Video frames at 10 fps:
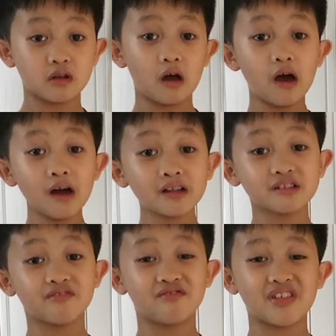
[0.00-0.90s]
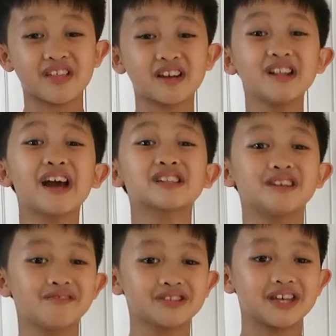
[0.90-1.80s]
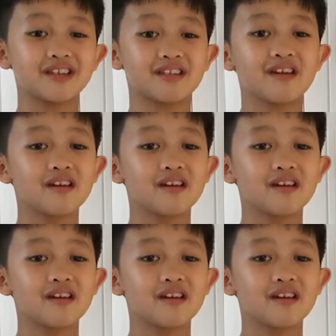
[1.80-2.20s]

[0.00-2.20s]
all the physical activities